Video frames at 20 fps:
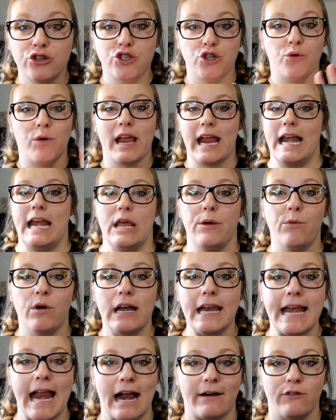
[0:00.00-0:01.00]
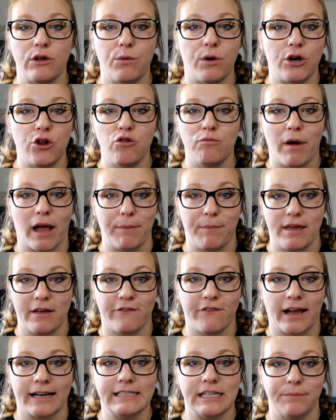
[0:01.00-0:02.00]
to anyone and everyone who might be
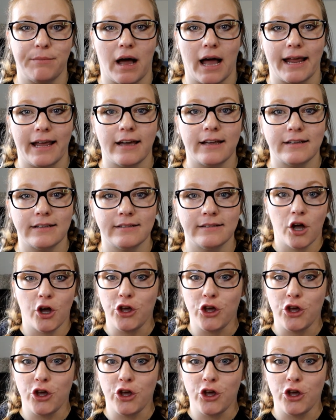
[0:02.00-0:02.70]
affected by it.